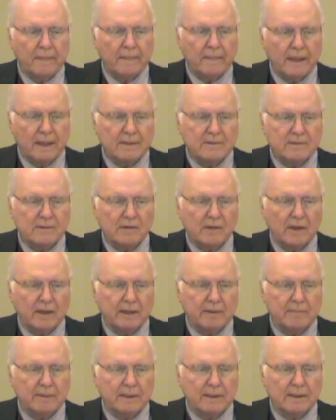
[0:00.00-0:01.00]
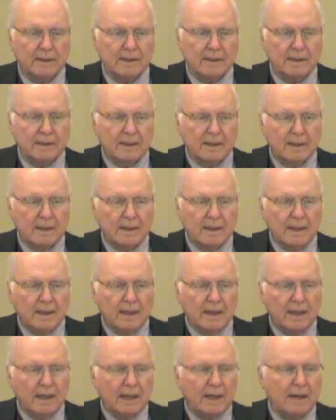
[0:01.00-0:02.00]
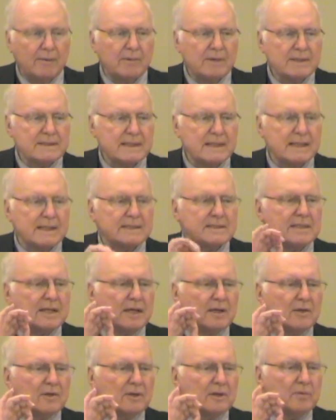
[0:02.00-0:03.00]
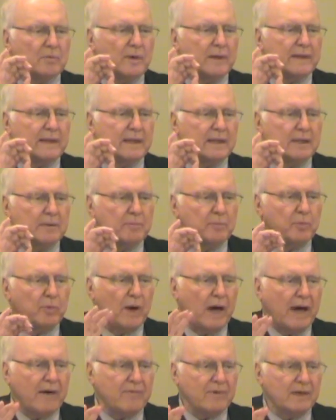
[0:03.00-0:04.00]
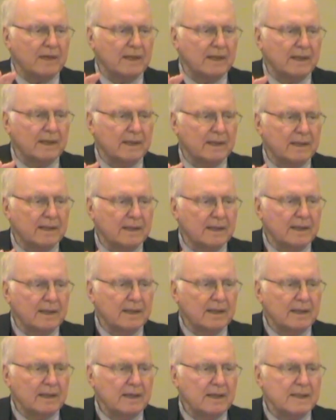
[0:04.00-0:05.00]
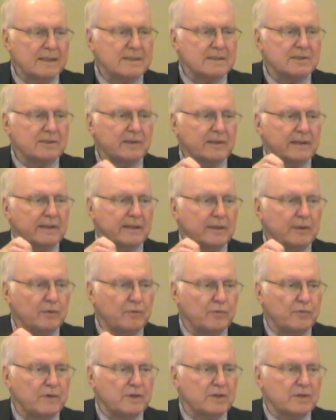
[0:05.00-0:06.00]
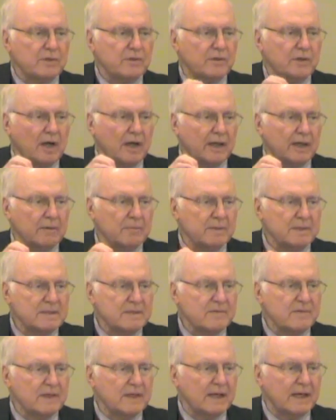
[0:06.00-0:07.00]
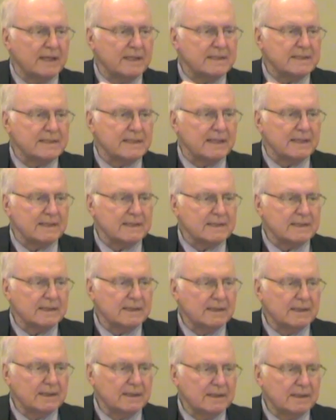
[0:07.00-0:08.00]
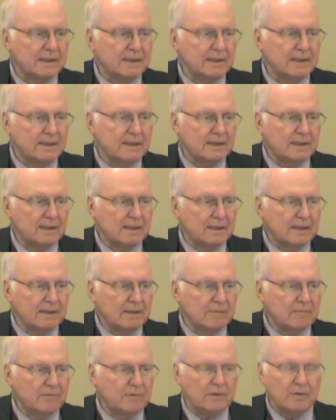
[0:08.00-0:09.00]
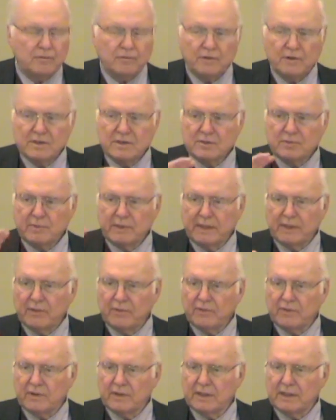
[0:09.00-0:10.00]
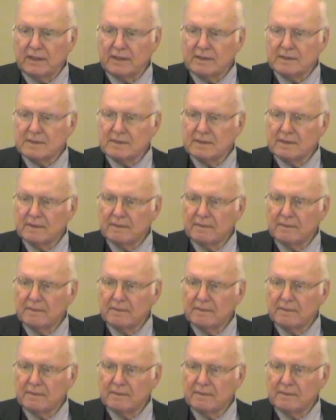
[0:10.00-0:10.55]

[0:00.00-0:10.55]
That's the argument. And I want to say, let's not look at what they did privately. Let's look at the official documents of the United States for the first 20 or 30 years.